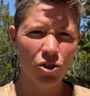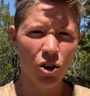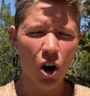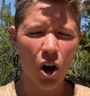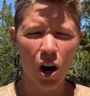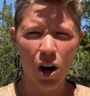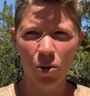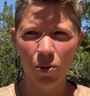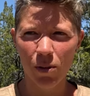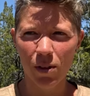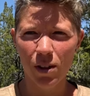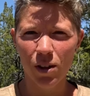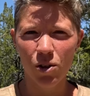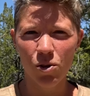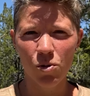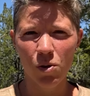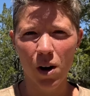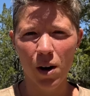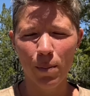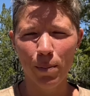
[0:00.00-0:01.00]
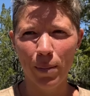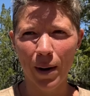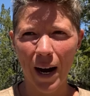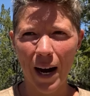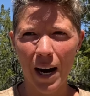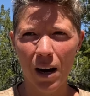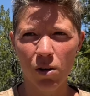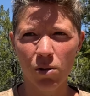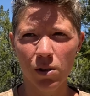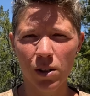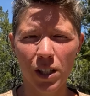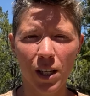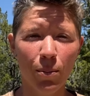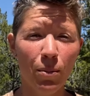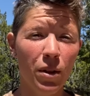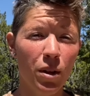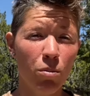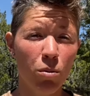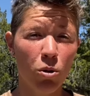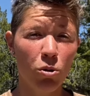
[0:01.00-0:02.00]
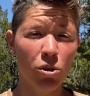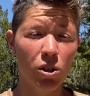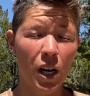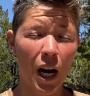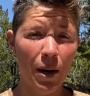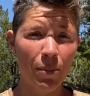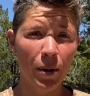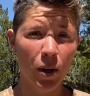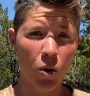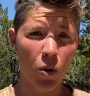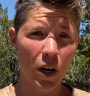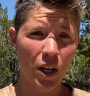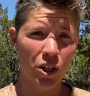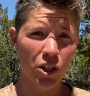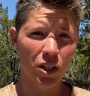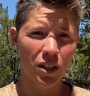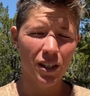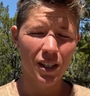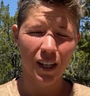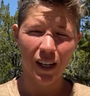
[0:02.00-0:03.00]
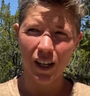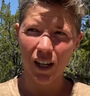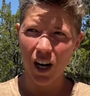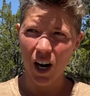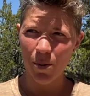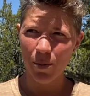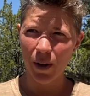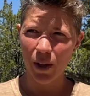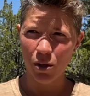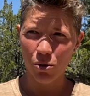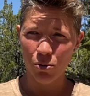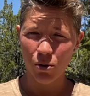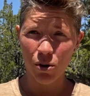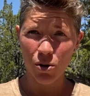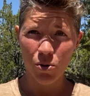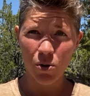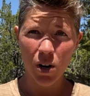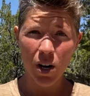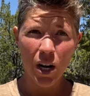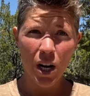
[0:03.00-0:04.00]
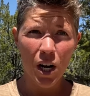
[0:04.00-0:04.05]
talk with you about some of the most common questions that are coming through